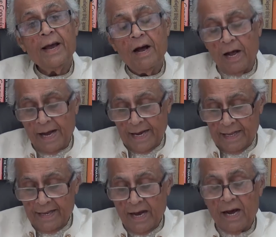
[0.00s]
high.
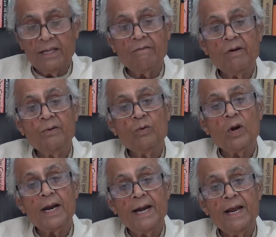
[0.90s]
They are the ones who
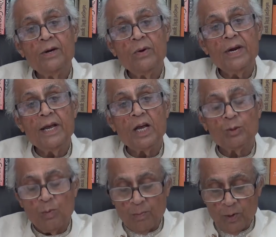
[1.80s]
are adding to India's
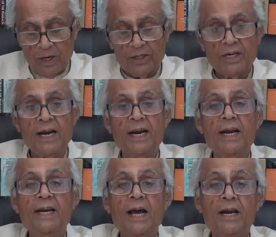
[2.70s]
population, and
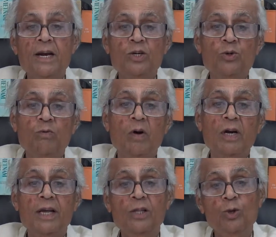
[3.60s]
India needs to
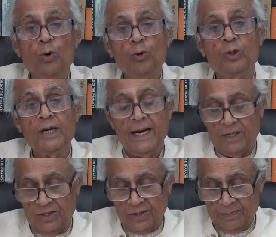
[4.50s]
work in those
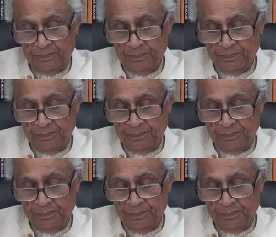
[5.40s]
states.